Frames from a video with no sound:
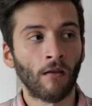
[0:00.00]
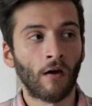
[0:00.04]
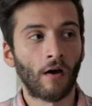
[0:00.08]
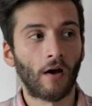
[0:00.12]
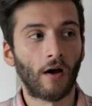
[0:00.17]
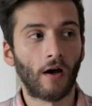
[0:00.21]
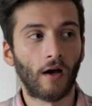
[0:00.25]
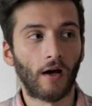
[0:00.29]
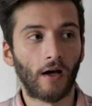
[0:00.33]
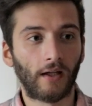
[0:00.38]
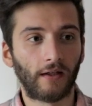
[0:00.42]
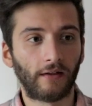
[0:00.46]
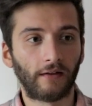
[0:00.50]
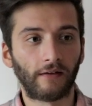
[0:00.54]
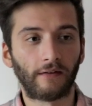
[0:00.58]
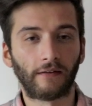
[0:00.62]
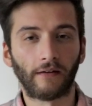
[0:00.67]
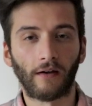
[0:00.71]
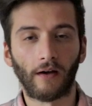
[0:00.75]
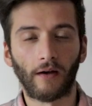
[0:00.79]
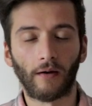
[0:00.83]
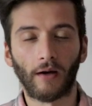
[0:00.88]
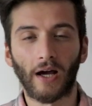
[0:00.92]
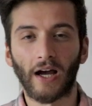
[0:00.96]
And
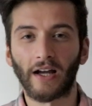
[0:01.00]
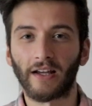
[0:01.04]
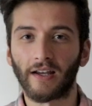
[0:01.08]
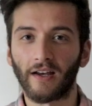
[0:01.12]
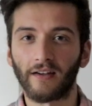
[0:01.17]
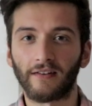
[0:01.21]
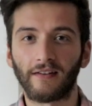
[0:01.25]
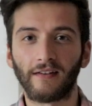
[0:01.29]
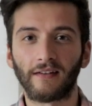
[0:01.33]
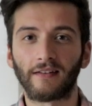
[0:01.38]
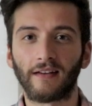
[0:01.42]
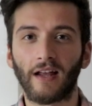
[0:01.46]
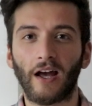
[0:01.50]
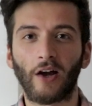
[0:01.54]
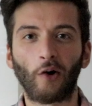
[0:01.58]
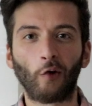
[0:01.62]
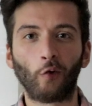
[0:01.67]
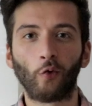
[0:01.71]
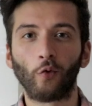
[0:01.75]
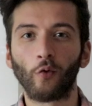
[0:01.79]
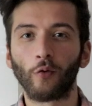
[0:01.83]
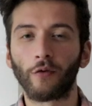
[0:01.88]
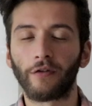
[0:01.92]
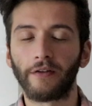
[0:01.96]
uh, I guess it's like
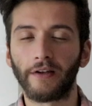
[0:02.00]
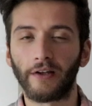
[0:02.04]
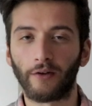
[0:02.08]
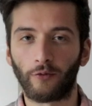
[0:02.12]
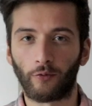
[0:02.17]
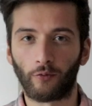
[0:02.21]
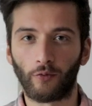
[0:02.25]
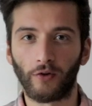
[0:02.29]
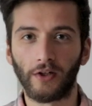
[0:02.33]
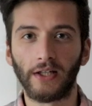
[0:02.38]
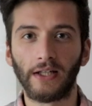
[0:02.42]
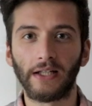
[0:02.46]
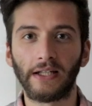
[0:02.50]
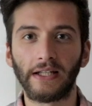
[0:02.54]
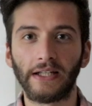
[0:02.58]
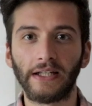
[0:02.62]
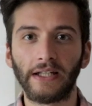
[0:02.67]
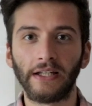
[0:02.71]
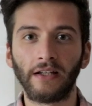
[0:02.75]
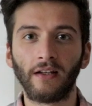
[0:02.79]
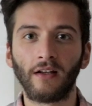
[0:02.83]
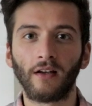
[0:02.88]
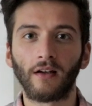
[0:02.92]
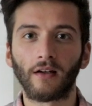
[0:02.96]
all things
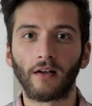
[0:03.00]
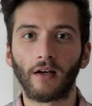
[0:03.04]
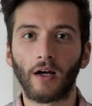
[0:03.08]
really,